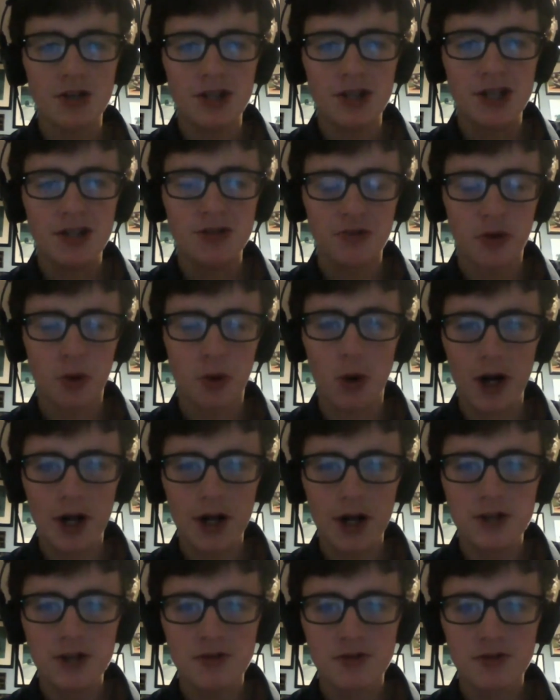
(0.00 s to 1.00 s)
he's
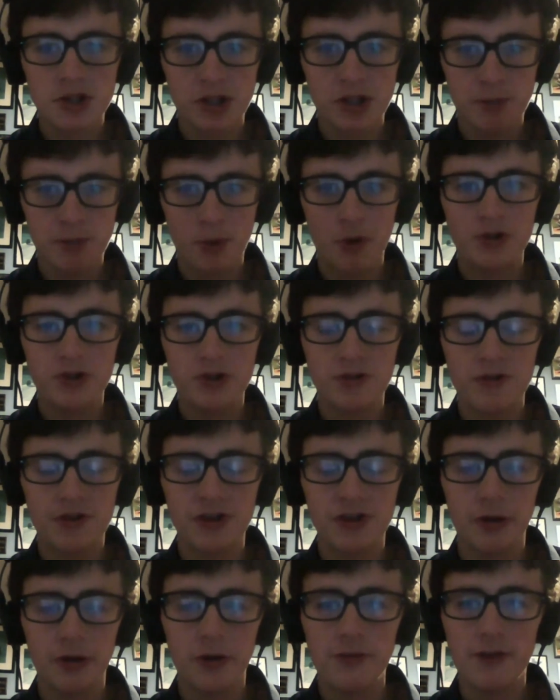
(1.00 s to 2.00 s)
required, to the point of the
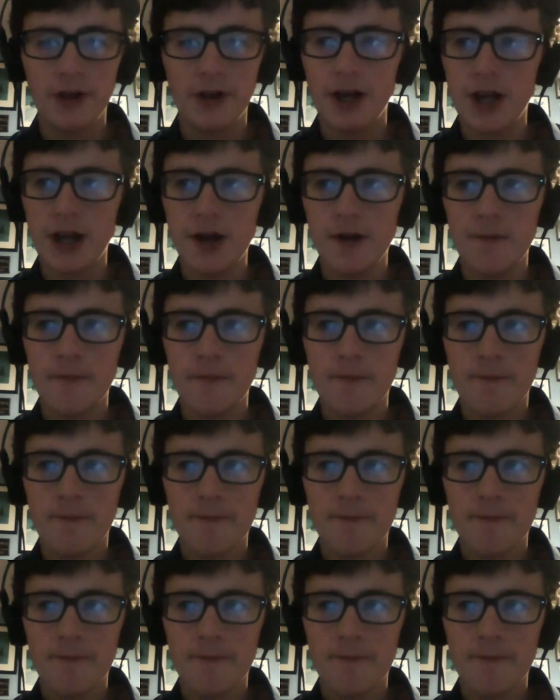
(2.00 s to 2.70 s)
solar flare,